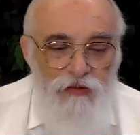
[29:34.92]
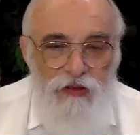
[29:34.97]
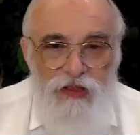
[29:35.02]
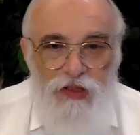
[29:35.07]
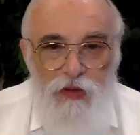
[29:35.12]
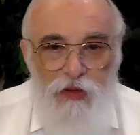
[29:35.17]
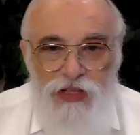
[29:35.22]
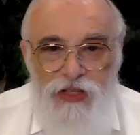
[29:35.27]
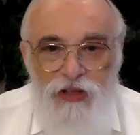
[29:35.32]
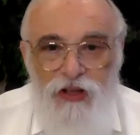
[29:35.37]

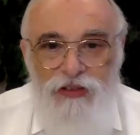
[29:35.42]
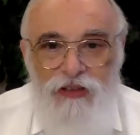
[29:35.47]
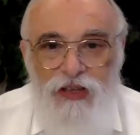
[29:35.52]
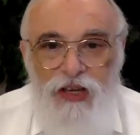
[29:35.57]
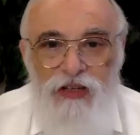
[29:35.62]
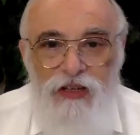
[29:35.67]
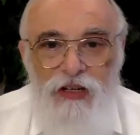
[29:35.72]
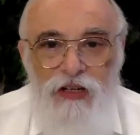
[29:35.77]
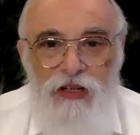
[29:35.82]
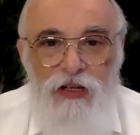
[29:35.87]
So it's not
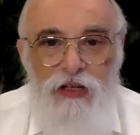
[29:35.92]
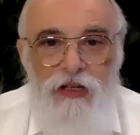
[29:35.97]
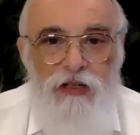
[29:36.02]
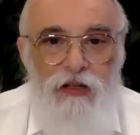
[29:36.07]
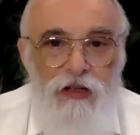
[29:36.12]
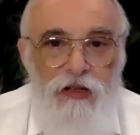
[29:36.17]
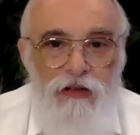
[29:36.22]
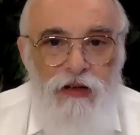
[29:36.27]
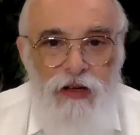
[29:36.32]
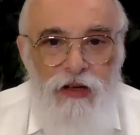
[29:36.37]
a
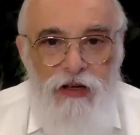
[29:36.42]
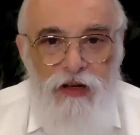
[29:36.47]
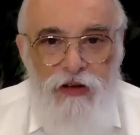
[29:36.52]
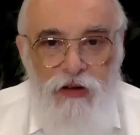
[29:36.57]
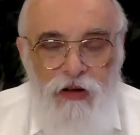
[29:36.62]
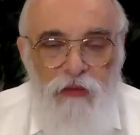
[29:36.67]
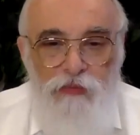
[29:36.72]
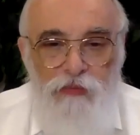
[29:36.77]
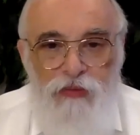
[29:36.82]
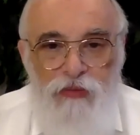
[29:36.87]
yirida, like a
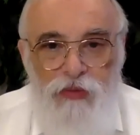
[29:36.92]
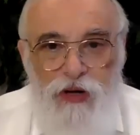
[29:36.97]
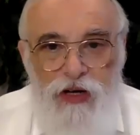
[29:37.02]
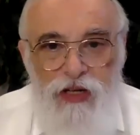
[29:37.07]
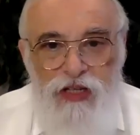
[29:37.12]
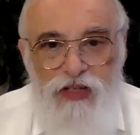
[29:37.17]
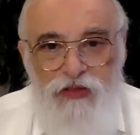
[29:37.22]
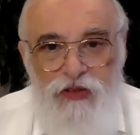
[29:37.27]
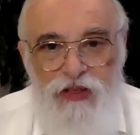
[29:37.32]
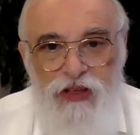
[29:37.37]

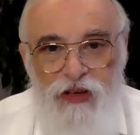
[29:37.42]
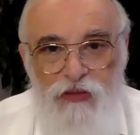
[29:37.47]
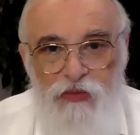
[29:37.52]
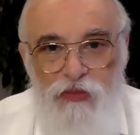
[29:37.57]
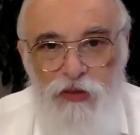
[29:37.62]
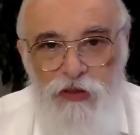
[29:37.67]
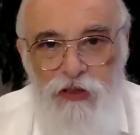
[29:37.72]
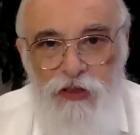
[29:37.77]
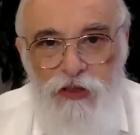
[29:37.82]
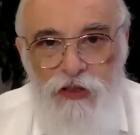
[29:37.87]
compromise for the
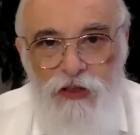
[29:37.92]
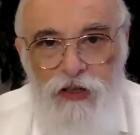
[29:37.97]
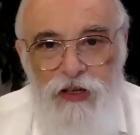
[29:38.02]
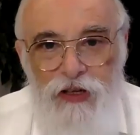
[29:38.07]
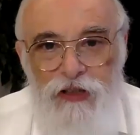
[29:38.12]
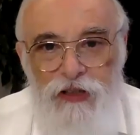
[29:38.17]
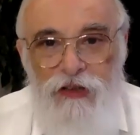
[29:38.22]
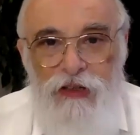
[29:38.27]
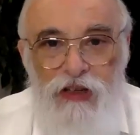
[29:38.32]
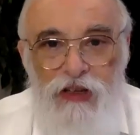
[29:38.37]
emunah,
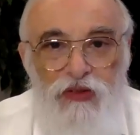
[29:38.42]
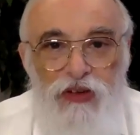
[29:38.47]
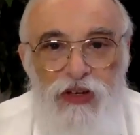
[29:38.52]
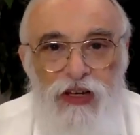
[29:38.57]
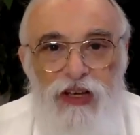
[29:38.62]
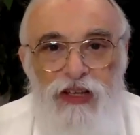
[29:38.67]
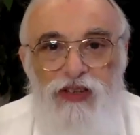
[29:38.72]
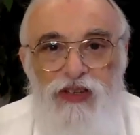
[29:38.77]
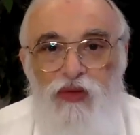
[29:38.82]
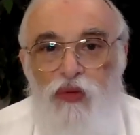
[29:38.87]

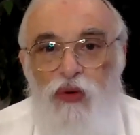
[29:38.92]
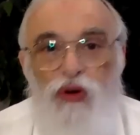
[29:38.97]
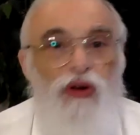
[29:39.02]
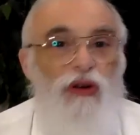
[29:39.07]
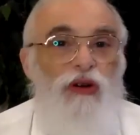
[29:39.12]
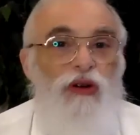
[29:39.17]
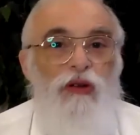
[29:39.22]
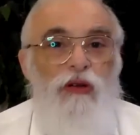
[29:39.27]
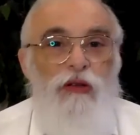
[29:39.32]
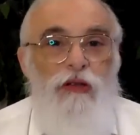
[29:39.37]
leaving its
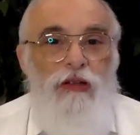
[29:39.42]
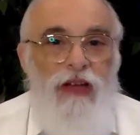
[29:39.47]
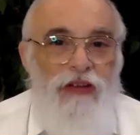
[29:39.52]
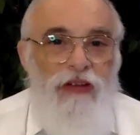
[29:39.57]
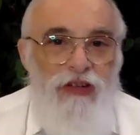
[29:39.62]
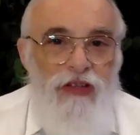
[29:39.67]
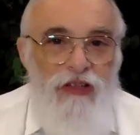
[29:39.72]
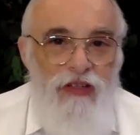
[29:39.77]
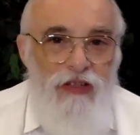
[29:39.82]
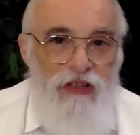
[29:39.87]
world and
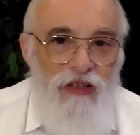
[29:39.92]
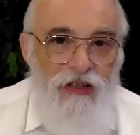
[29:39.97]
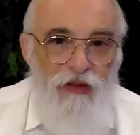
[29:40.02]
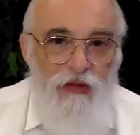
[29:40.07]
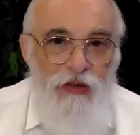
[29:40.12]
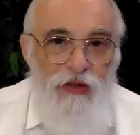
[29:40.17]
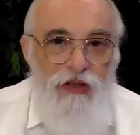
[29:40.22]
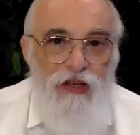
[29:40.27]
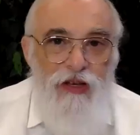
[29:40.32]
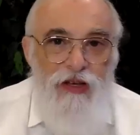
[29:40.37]
having to deal
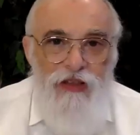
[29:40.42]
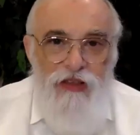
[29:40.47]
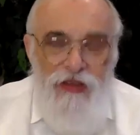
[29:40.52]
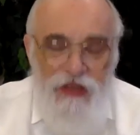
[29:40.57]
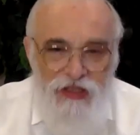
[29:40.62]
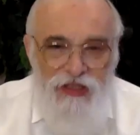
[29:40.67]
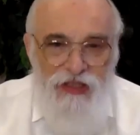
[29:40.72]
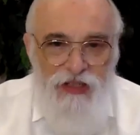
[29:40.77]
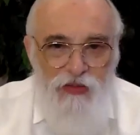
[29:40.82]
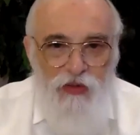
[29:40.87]
with,
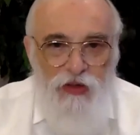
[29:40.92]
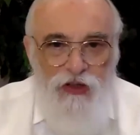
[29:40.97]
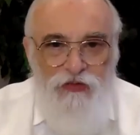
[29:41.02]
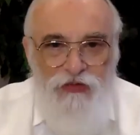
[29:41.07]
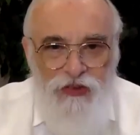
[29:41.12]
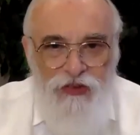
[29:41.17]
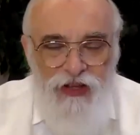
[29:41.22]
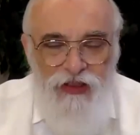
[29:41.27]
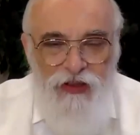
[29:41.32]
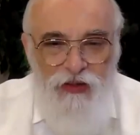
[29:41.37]
this is what
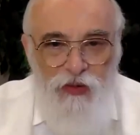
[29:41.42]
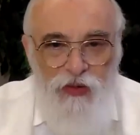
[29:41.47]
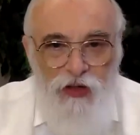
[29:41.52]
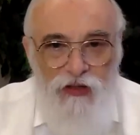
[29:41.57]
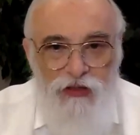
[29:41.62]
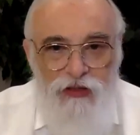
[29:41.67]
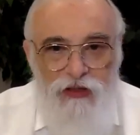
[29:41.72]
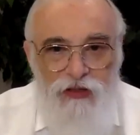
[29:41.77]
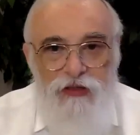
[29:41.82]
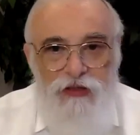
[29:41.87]
faith
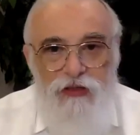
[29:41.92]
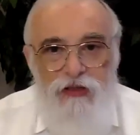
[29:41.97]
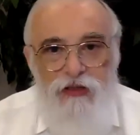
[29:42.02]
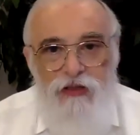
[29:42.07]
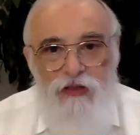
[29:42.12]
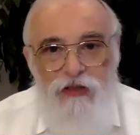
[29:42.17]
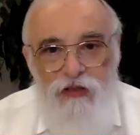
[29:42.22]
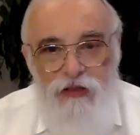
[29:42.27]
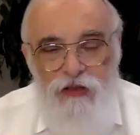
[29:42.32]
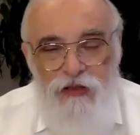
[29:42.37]
wants.
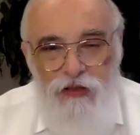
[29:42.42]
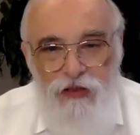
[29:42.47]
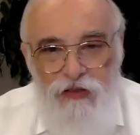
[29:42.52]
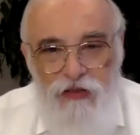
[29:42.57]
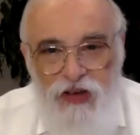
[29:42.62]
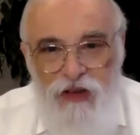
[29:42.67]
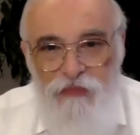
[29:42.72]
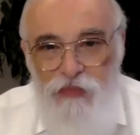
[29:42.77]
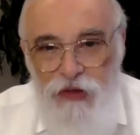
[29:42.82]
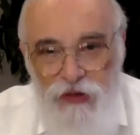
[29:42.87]

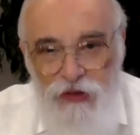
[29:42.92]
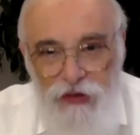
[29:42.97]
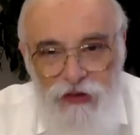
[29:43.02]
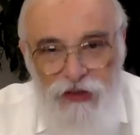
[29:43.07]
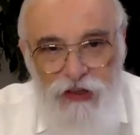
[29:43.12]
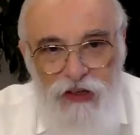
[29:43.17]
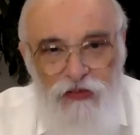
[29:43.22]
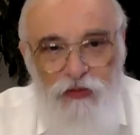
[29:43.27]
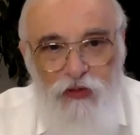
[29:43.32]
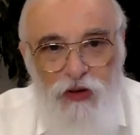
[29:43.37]
If I
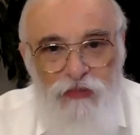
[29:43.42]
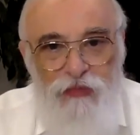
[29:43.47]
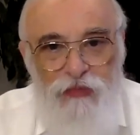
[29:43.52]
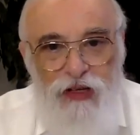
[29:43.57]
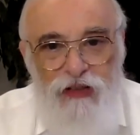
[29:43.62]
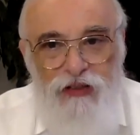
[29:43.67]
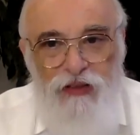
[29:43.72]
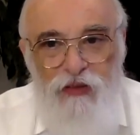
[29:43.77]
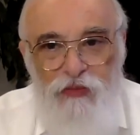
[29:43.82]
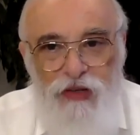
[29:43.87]
believe we're
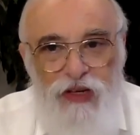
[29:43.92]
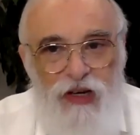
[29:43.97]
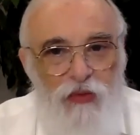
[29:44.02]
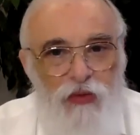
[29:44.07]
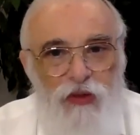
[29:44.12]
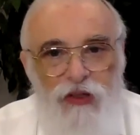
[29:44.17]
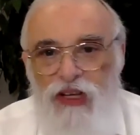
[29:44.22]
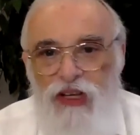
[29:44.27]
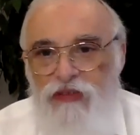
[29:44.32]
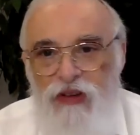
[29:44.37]
meant to be, I
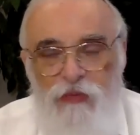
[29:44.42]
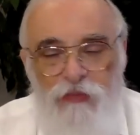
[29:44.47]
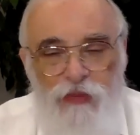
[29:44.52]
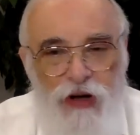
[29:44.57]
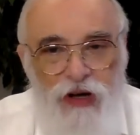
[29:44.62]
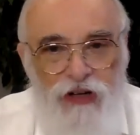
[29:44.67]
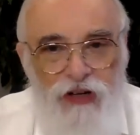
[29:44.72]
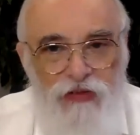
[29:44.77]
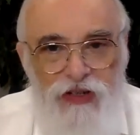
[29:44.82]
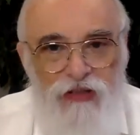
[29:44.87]
want every
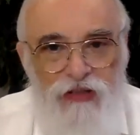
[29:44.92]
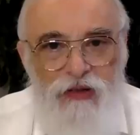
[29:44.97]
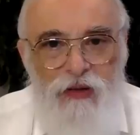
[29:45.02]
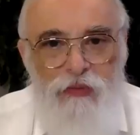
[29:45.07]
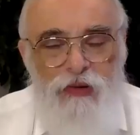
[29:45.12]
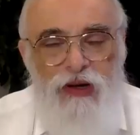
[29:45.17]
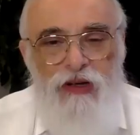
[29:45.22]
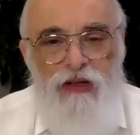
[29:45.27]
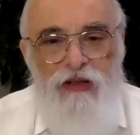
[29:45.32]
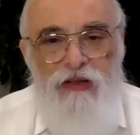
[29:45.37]
part of us to be
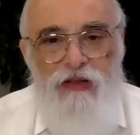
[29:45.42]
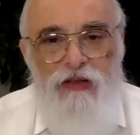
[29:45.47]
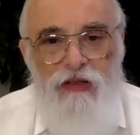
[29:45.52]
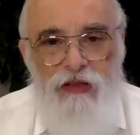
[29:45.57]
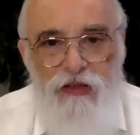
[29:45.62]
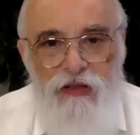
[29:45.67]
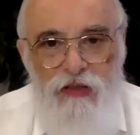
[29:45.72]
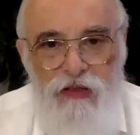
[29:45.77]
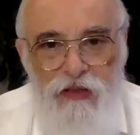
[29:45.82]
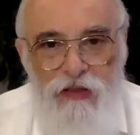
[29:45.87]
part of
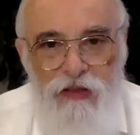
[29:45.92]
this.